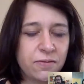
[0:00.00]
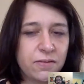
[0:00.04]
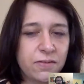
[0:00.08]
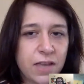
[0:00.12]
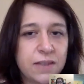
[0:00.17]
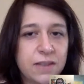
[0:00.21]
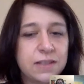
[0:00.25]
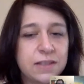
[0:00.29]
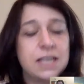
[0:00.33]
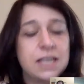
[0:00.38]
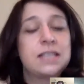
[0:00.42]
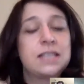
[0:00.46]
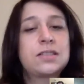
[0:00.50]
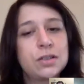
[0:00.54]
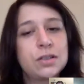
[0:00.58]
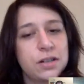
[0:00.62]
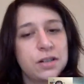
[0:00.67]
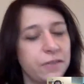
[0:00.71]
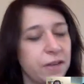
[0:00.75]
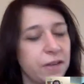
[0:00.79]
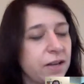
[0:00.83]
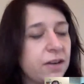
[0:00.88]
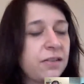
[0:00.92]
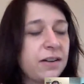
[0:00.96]
It's sort
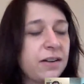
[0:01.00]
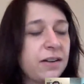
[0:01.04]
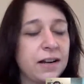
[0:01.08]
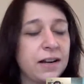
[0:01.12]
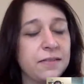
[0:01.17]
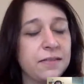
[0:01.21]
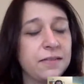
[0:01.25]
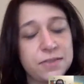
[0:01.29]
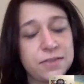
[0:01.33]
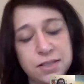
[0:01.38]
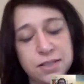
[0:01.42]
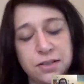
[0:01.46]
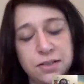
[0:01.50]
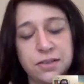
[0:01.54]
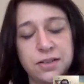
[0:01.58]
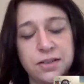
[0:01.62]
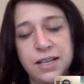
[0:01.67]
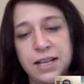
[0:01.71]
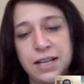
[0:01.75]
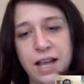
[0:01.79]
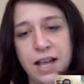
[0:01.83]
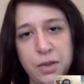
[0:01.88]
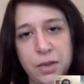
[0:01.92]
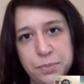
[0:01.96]
of iterative, so
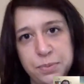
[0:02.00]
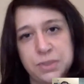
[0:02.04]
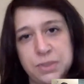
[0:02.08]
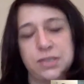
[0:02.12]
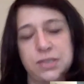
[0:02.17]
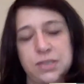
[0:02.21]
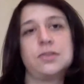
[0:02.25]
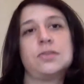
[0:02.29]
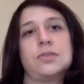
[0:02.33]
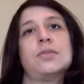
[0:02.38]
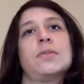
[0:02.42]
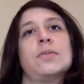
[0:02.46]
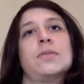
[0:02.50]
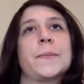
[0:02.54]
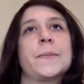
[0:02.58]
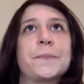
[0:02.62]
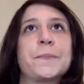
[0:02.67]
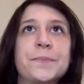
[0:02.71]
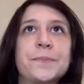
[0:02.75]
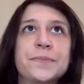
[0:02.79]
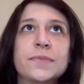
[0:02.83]
it helps you